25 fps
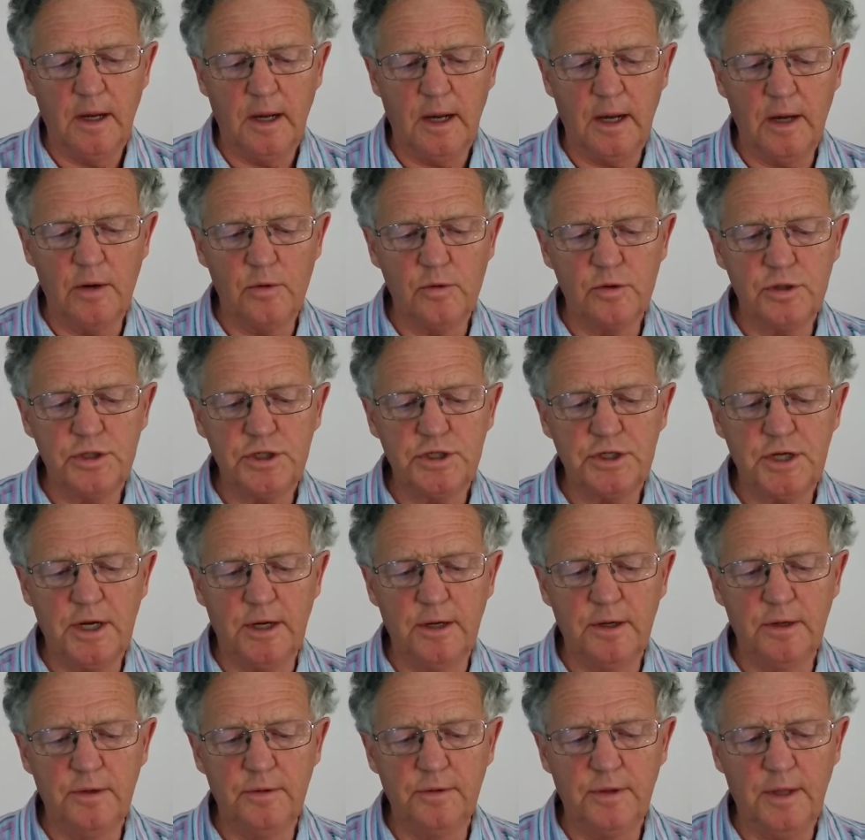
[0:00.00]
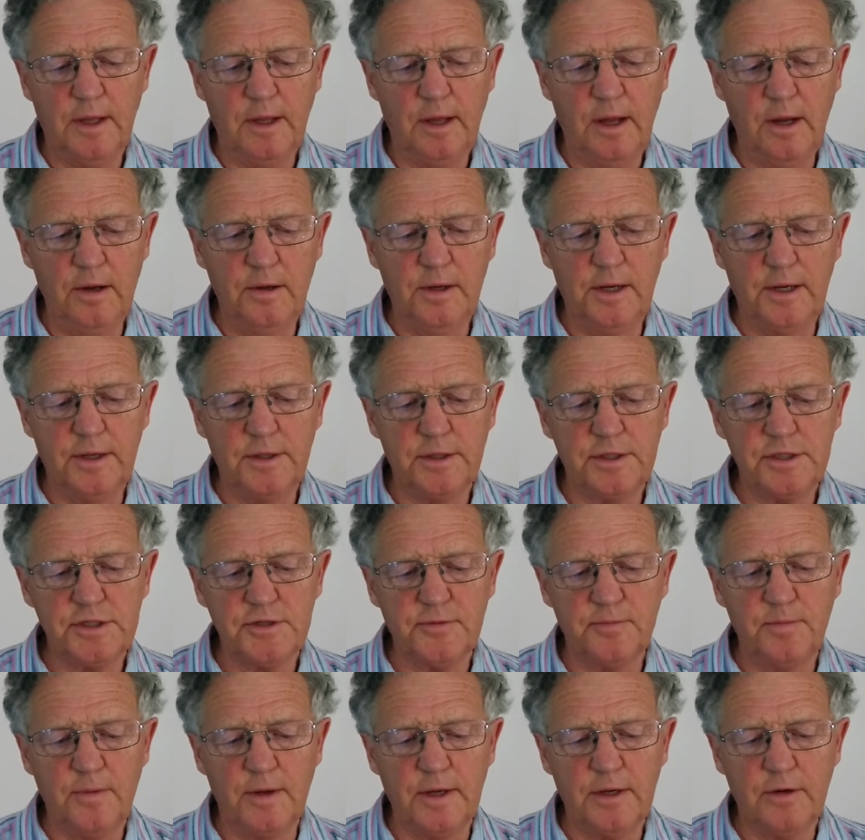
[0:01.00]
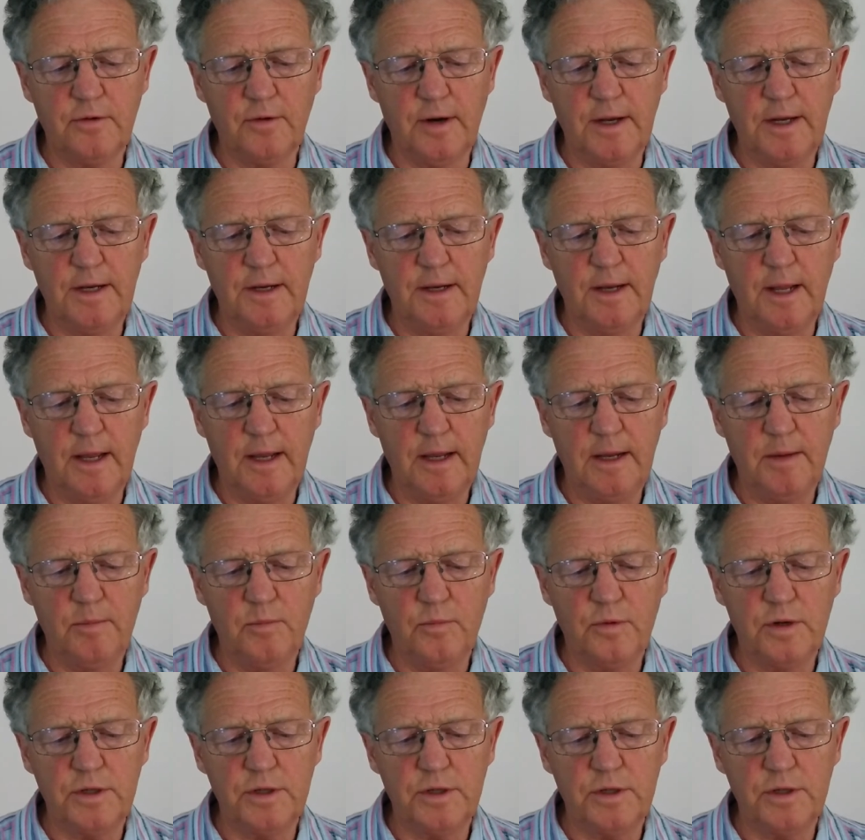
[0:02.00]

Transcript: I will show the holiness of my great name,